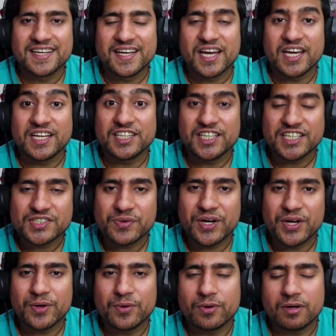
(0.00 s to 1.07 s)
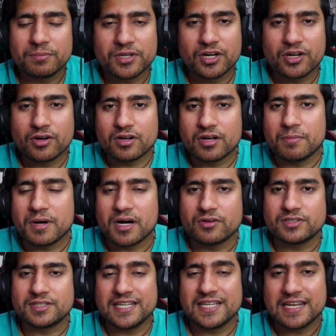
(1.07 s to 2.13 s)
In this video, I'm going to talk about
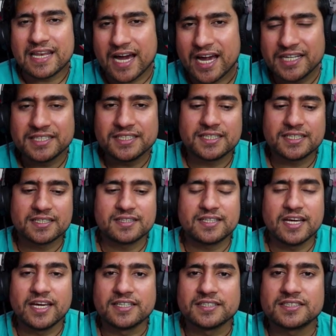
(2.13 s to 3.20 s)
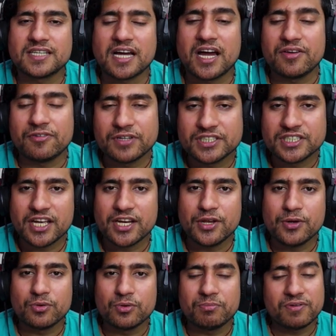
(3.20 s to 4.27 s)
the 9 things I wish I
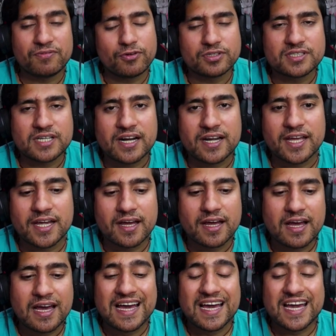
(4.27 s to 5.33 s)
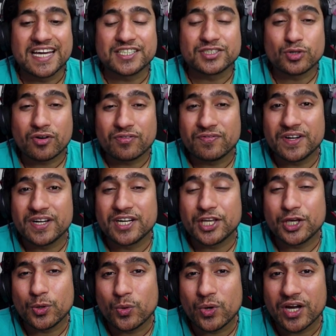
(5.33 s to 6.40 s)
knew before starting a software
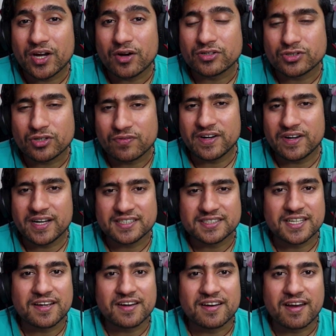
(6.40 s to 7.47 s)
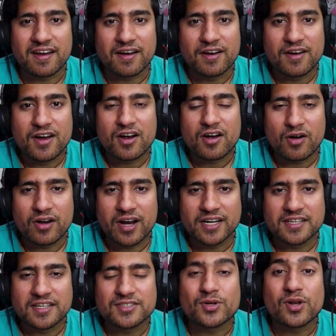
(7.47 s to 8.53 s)
QA or software testing career. All right,
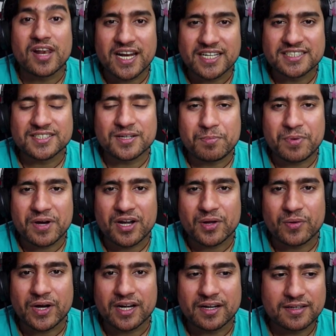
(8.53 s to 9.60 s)
so let's jump into it.